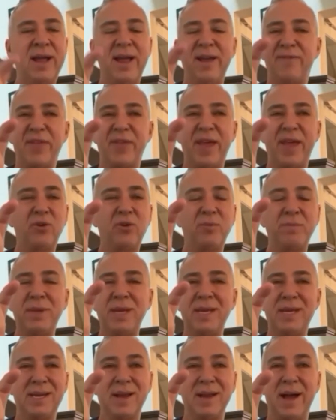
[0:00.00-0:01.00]
if they don't
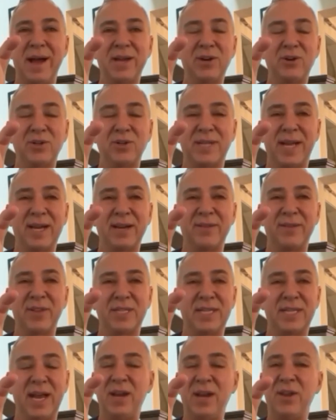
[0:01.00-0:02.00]
meet 9 or 10 of the
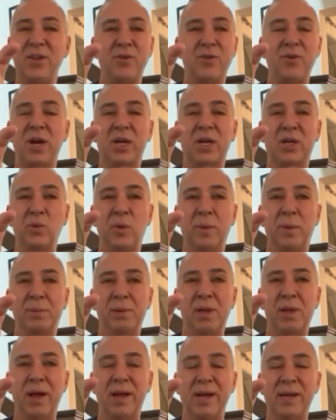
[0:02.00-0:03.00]
10, they're not going to
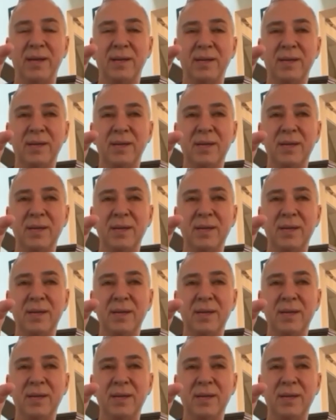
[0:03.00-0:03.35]
apply.